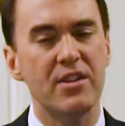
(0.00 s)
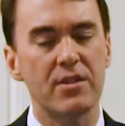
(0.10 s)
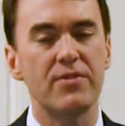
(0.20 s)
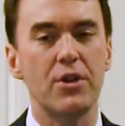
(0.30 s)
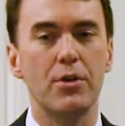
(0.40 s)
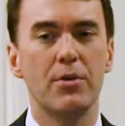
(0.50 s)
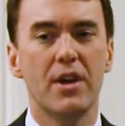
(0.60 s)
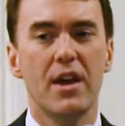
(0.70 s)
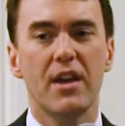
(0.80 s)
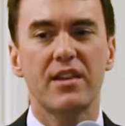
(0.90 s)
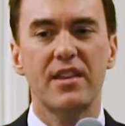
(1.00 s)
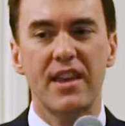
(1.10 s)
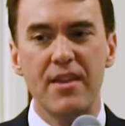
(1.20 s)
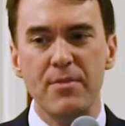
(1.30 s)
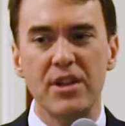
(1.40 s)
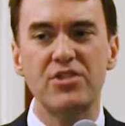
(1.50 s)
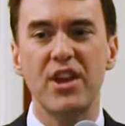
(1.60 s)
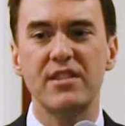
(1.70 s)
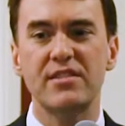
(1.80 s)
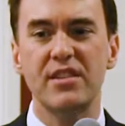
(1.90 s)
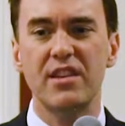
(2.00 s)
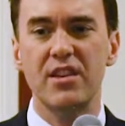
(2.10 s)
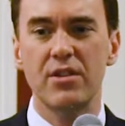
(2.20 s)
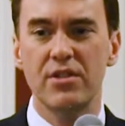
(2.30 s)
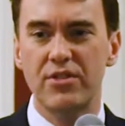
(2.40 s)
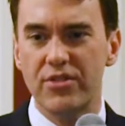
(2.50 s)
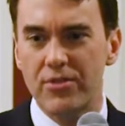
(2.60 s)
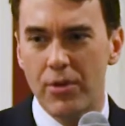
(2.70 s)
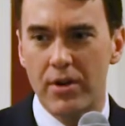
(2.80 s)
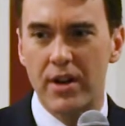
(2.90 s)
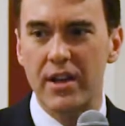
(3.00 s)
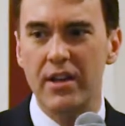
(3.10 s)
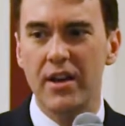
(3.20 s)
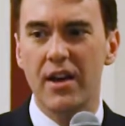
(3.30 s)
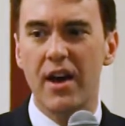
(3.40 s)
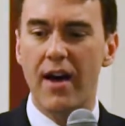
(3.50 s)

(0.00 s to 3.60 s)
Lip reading: interview because it gave me a chance to hear the story